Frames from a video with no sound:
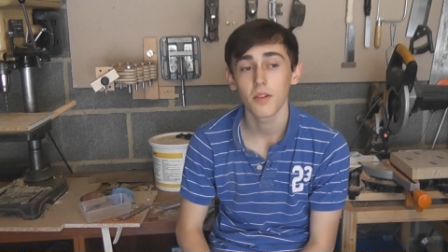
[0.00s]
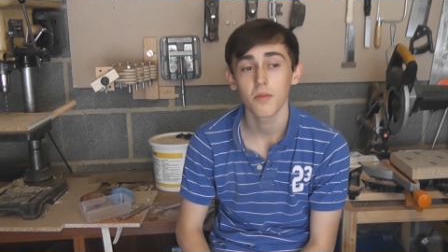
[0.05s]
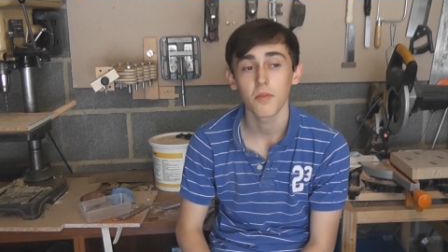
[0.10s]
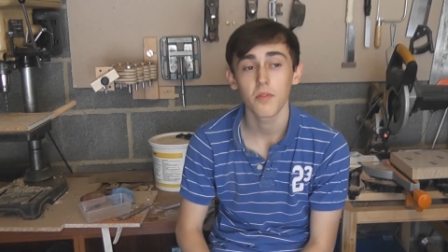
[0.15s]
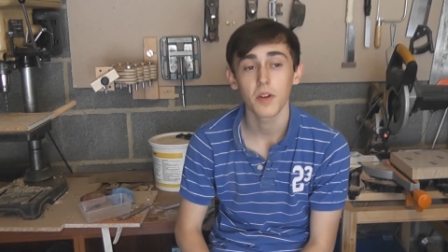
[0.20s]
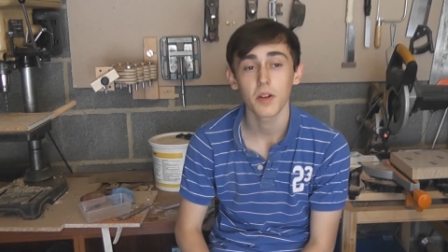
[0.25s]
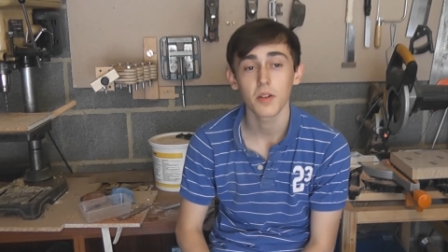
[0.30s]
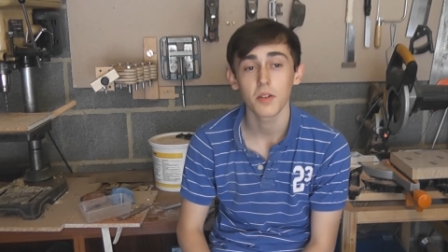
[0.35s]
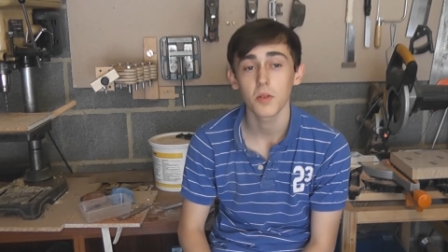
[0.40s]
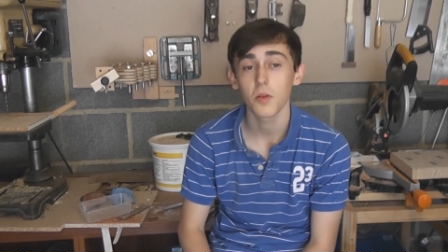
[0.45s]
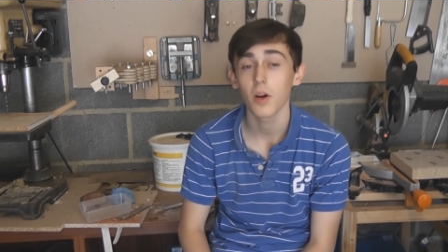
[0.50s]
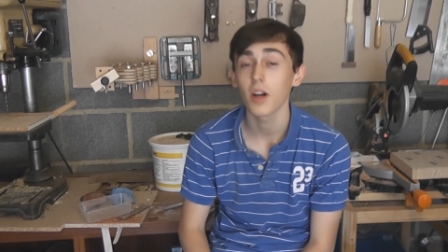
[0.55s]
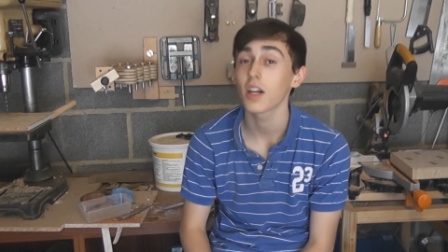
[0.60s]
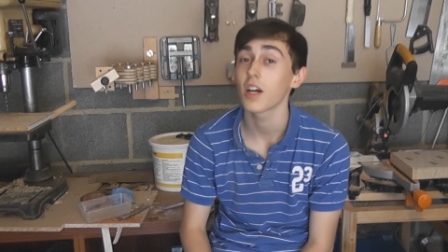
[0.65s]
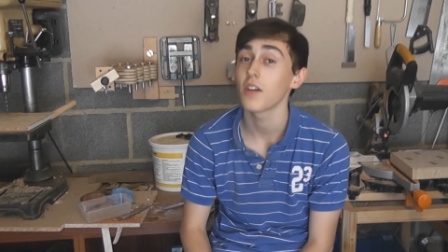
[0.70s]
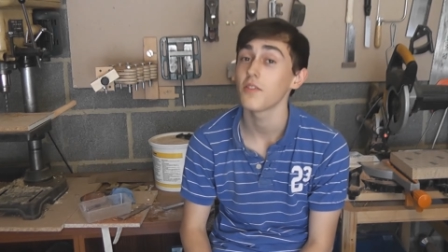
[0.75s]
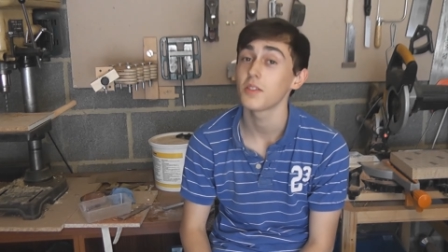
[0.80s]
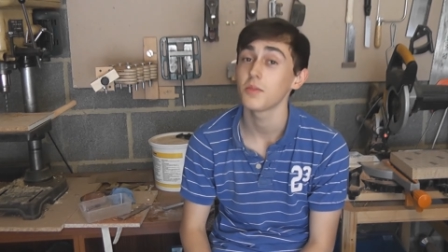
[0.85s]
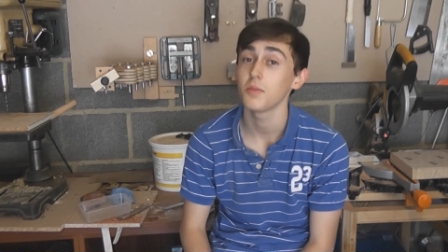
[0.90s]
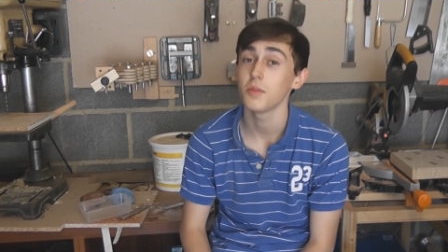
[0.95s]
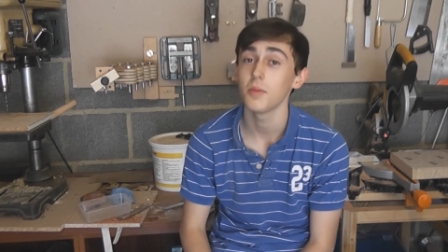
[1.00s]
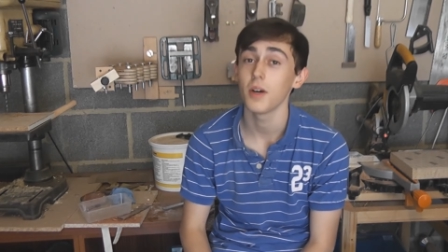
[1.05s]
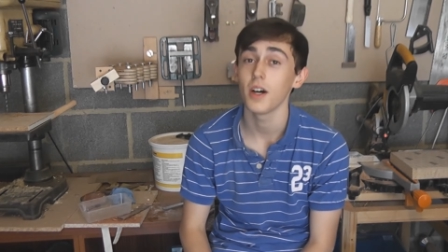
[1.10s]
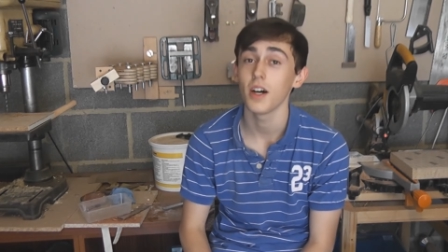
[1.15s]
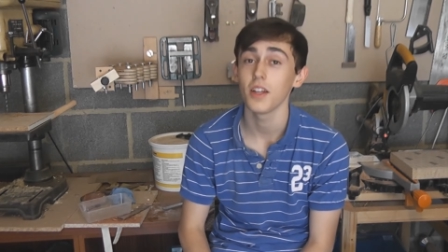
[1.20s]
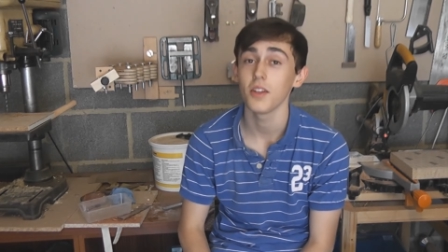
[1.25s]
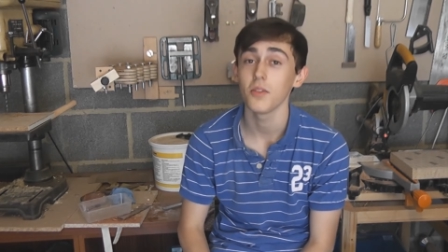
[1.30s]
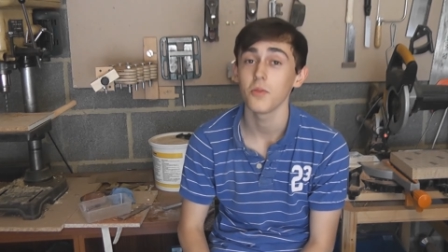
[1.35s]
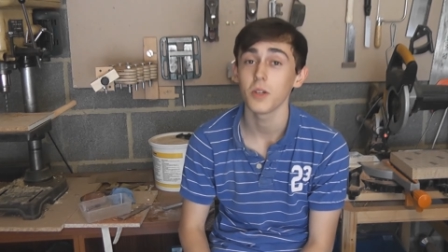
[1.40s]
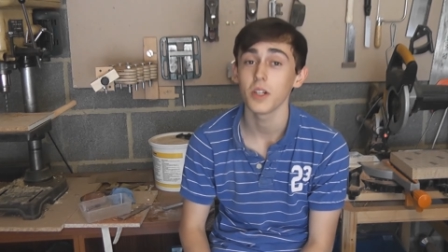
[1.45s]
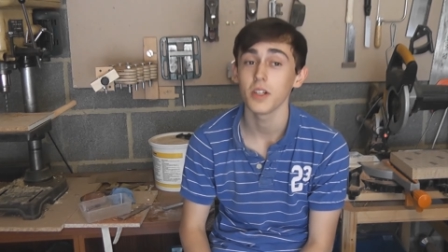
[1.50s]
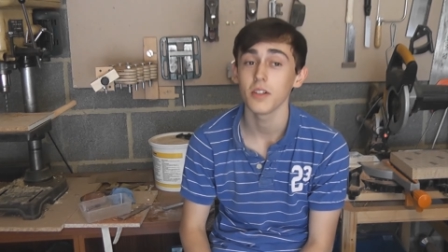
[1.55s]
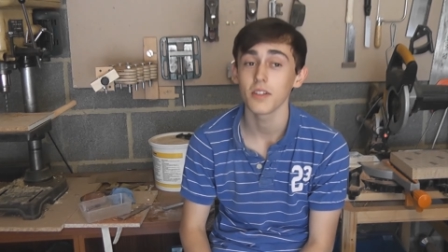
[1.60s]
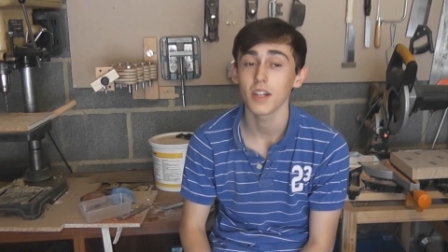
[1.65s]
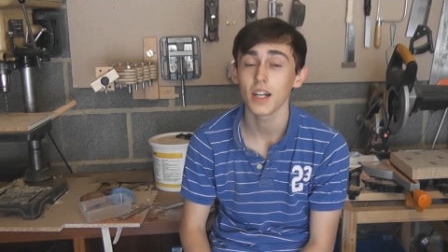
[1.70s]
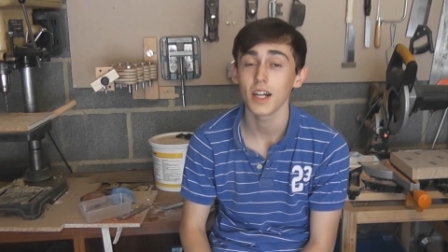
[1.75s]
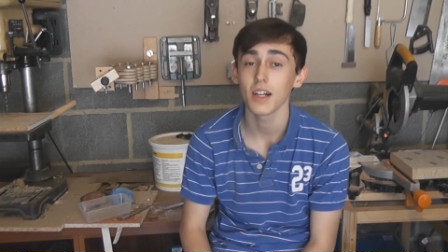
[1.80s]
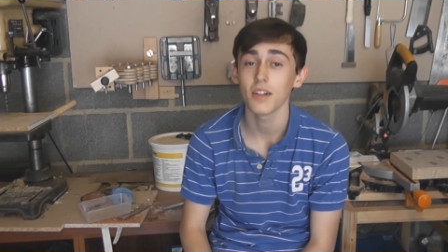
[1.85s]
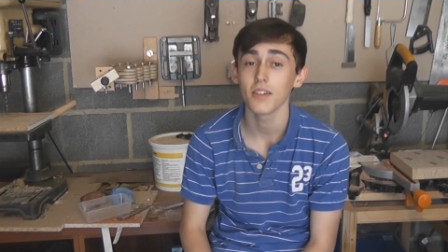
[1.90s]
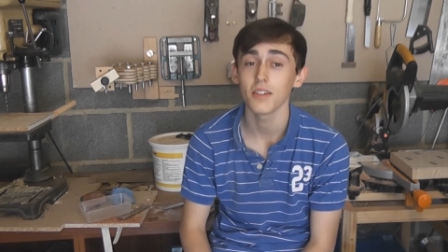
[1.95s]
feel quite comfortable behind the wheel
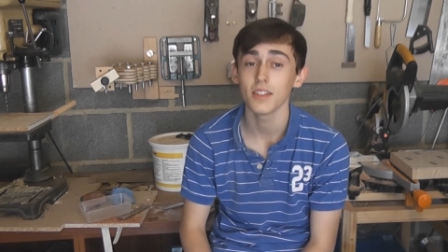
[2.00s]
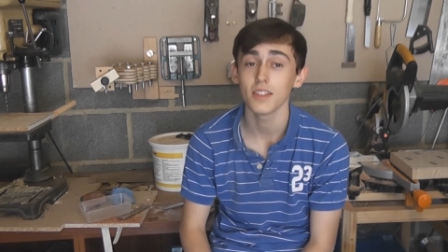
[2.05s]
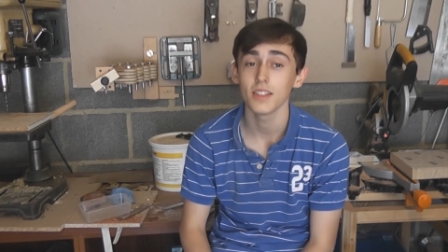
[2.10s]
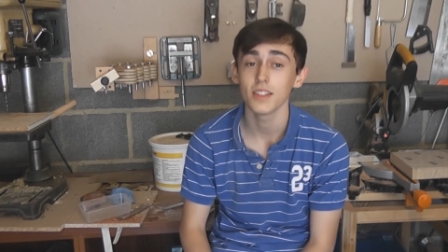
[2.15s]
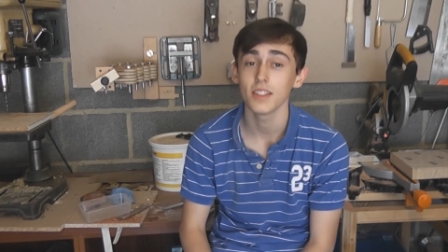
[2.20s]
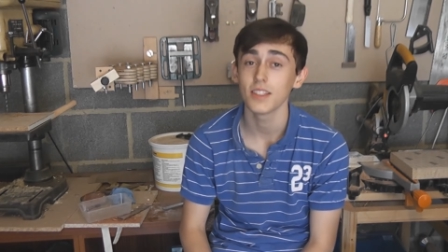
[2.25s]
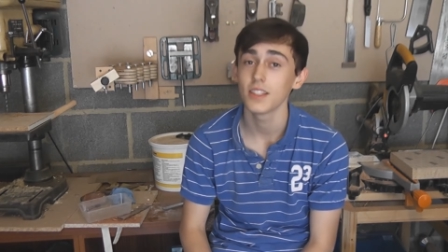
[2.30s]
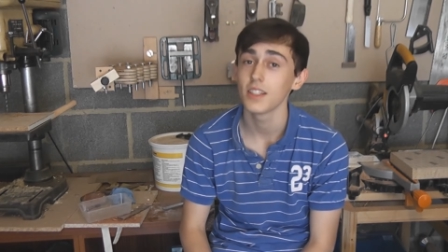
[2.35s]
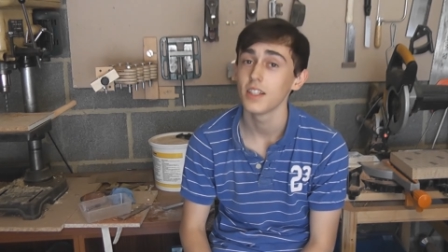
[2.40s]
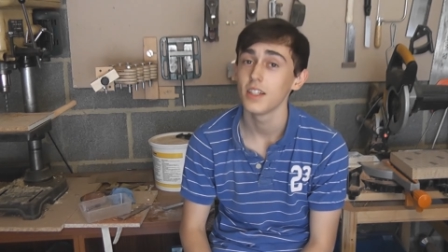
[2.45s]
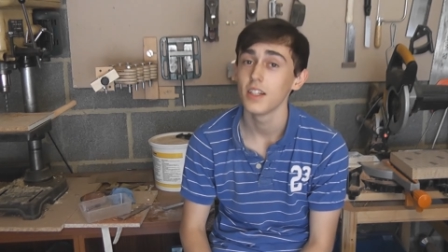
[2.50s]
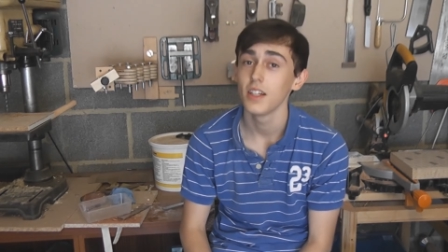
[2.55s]
now and